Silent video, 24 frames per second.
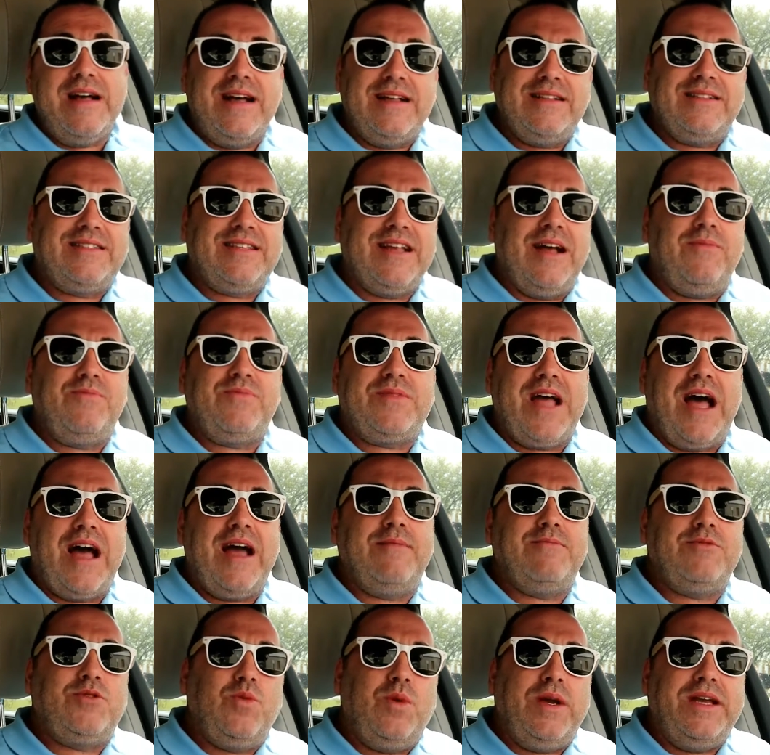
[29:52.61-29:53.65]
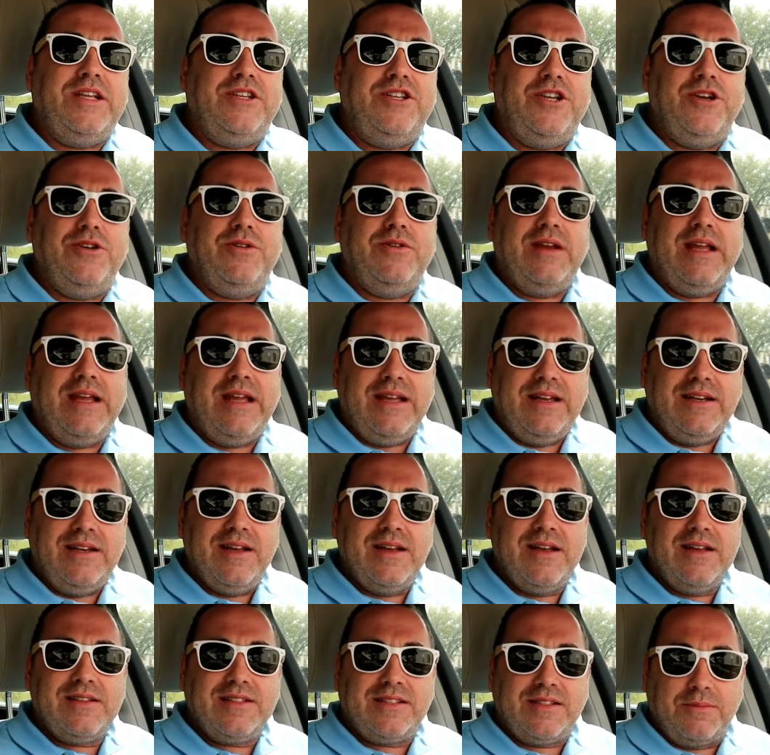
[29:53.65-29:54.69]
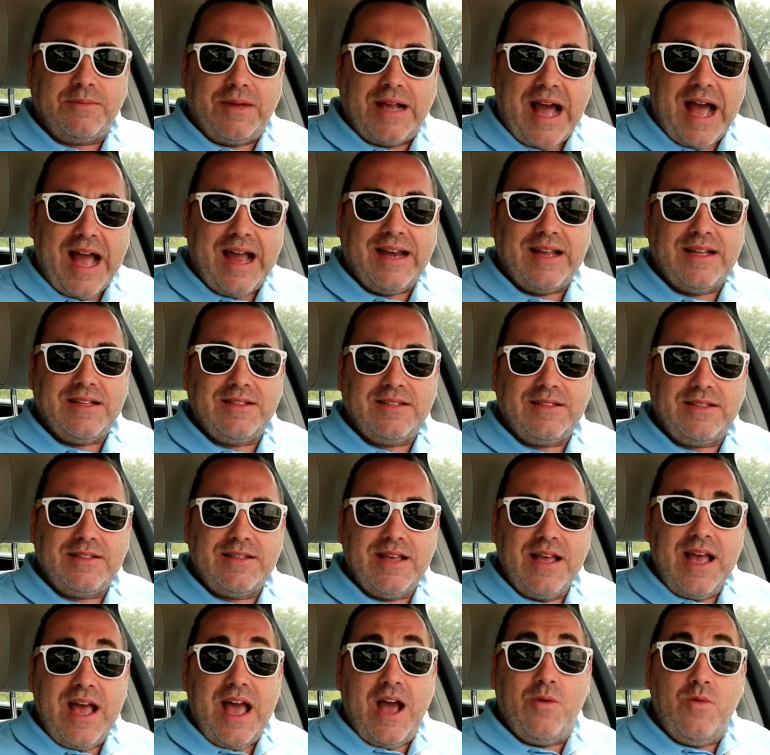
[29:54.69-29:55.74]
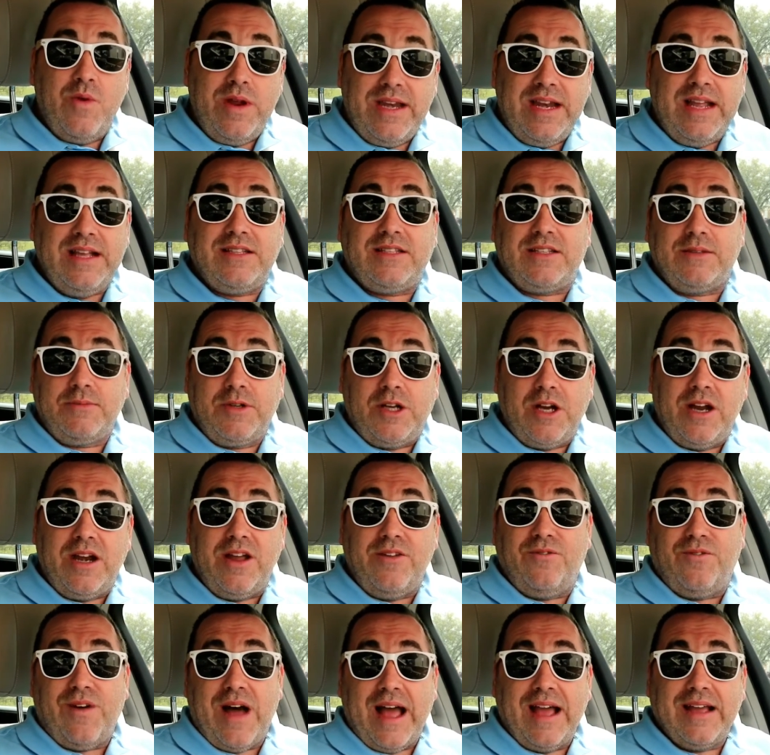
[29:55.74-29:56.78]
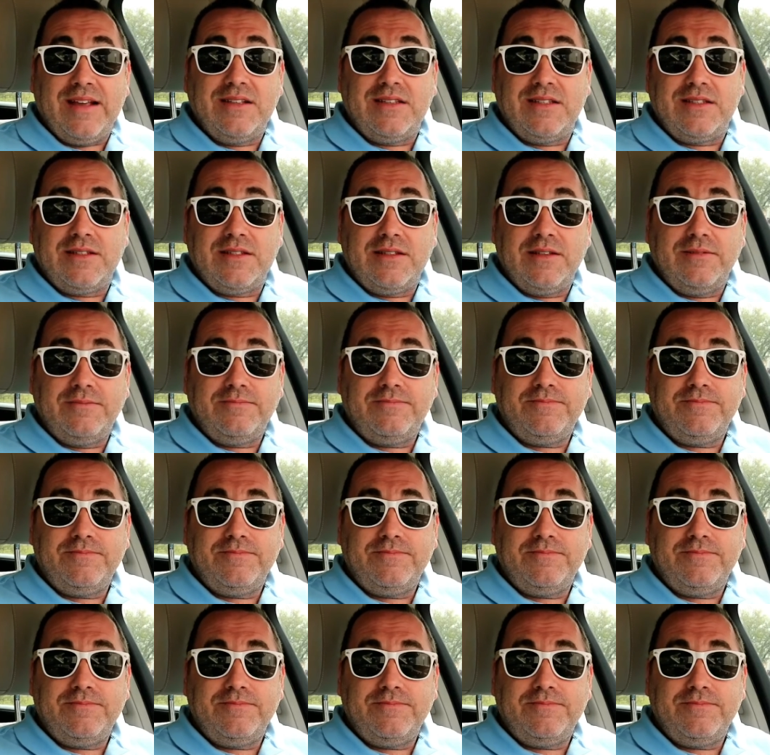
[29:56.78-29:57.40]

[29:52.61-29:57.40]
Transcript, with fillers: And sometimes we do need some guidance and we need some good advice.